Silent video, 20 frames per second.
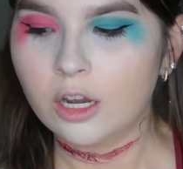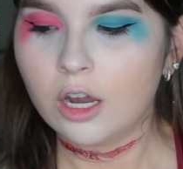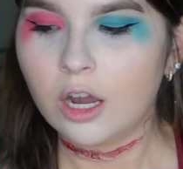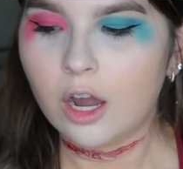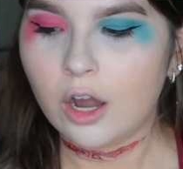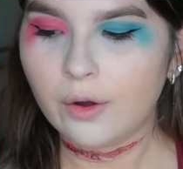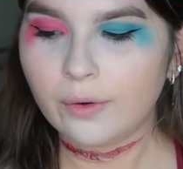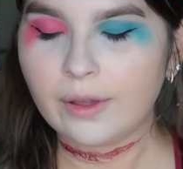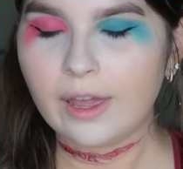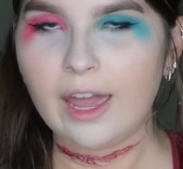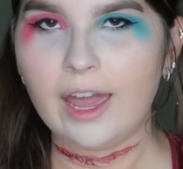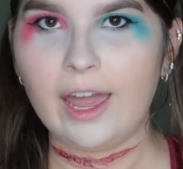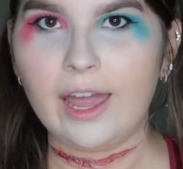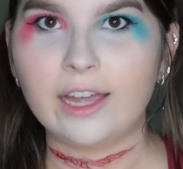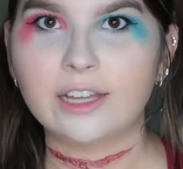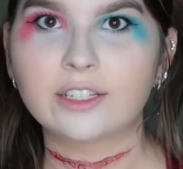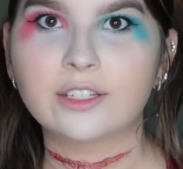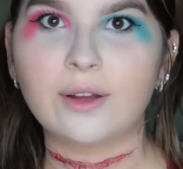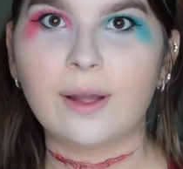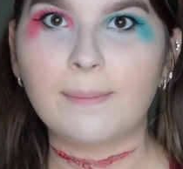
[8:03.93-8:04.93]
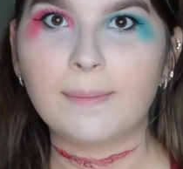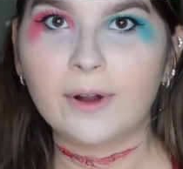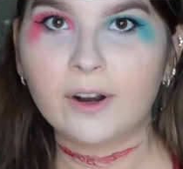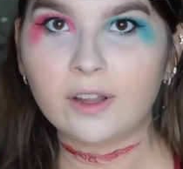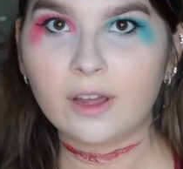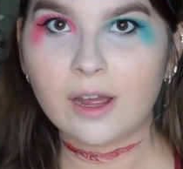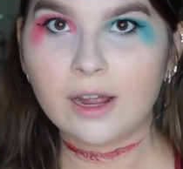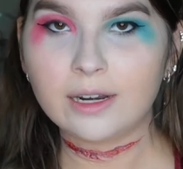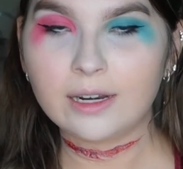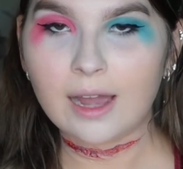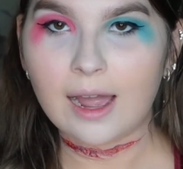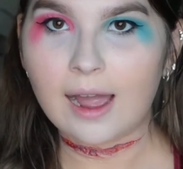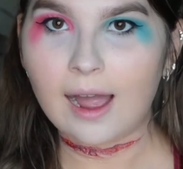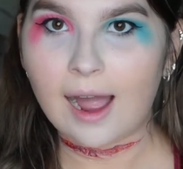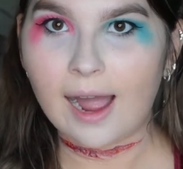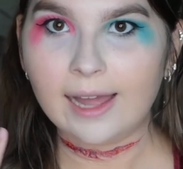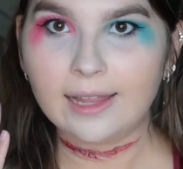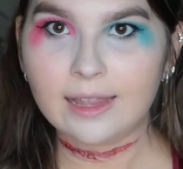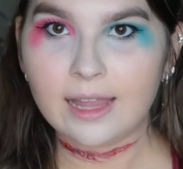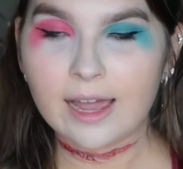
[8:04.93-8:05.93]
Okay, so I put on
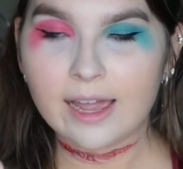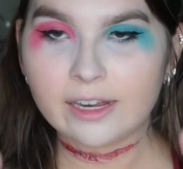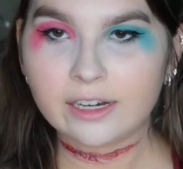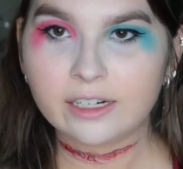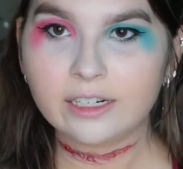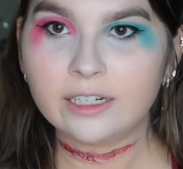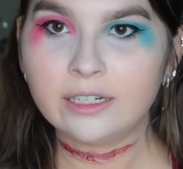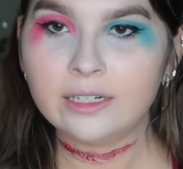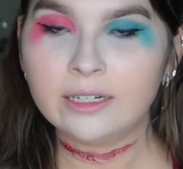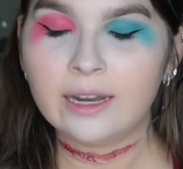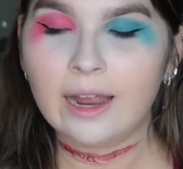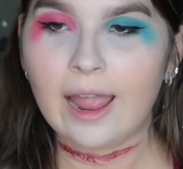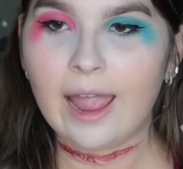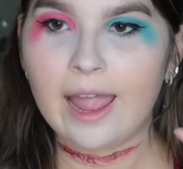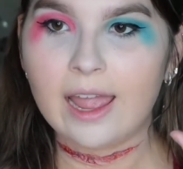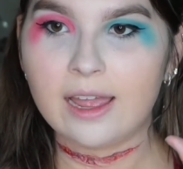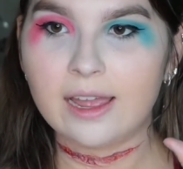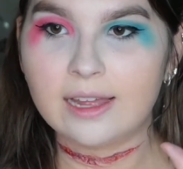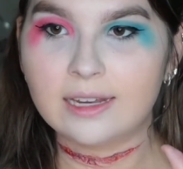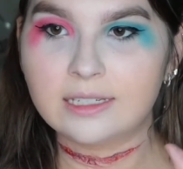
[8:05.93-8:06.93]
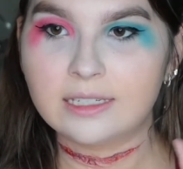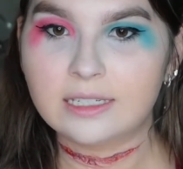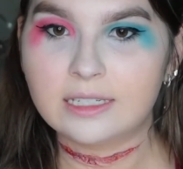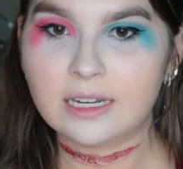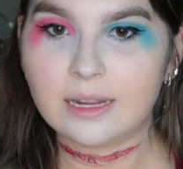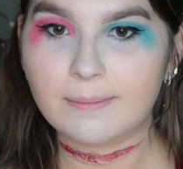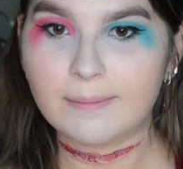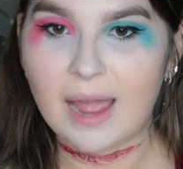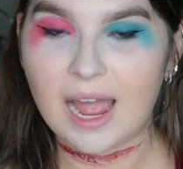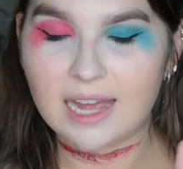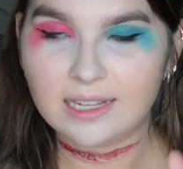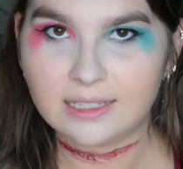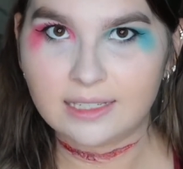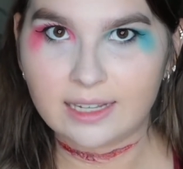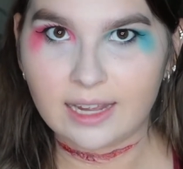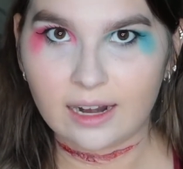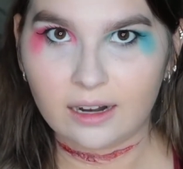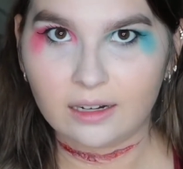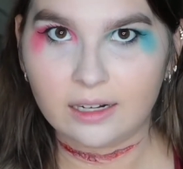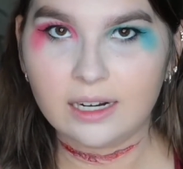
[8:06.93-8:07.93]
eyeliner and
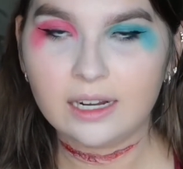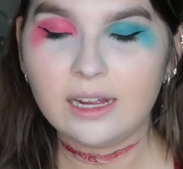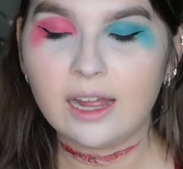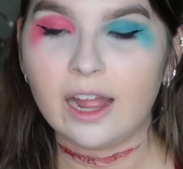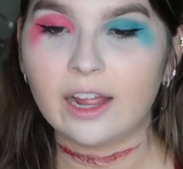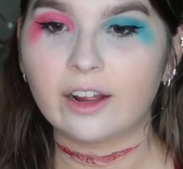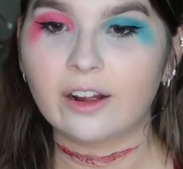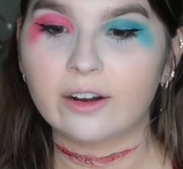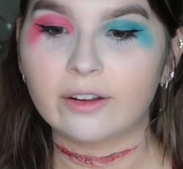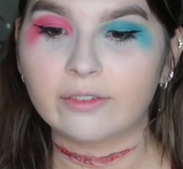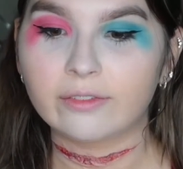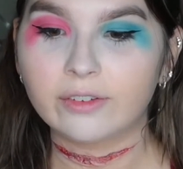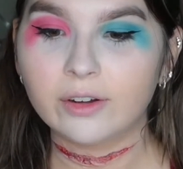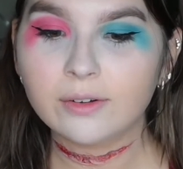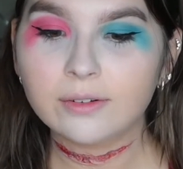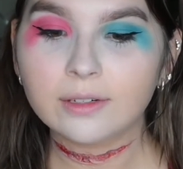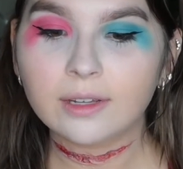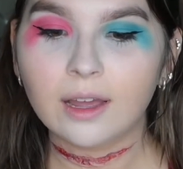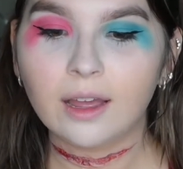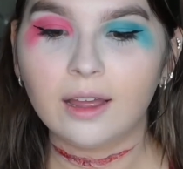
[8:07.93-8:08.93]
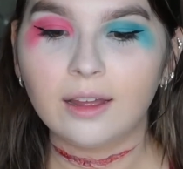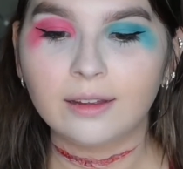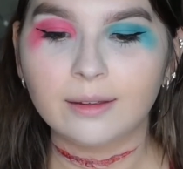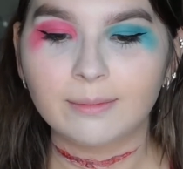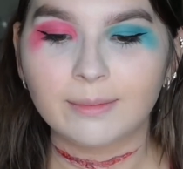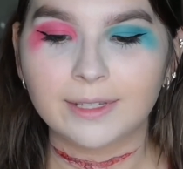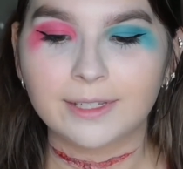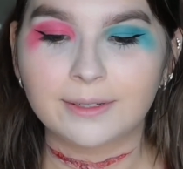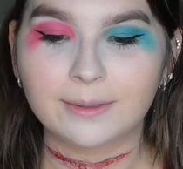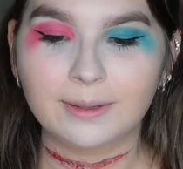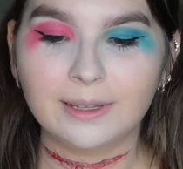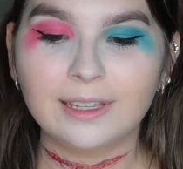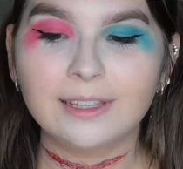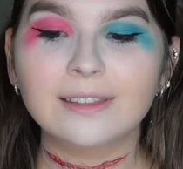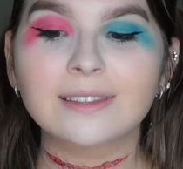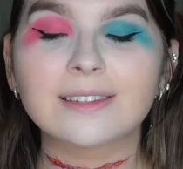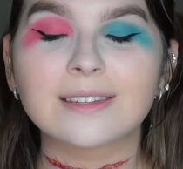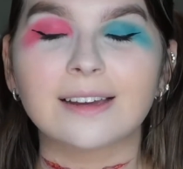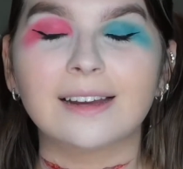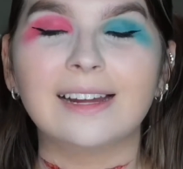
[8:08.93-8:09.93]
mascara. I got a phone call in
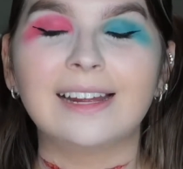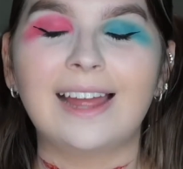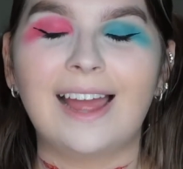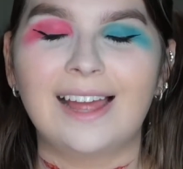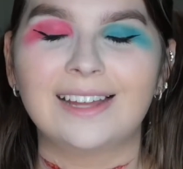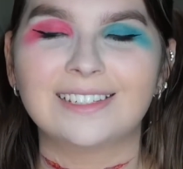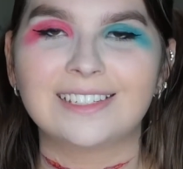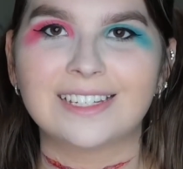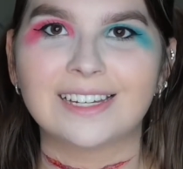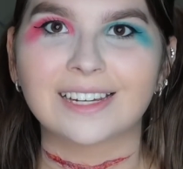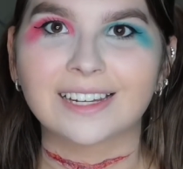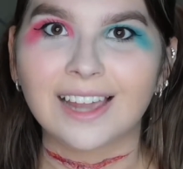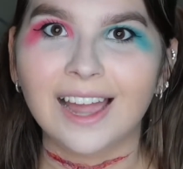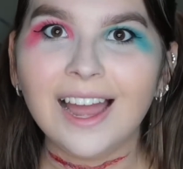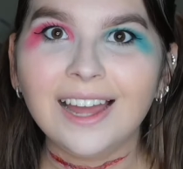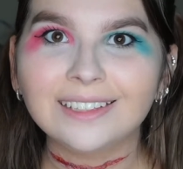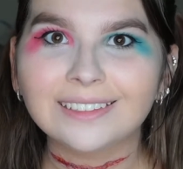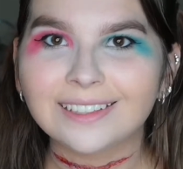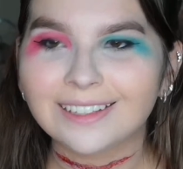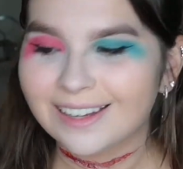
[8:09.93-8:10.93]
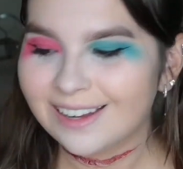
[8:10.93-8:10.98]
between, so I had to cut.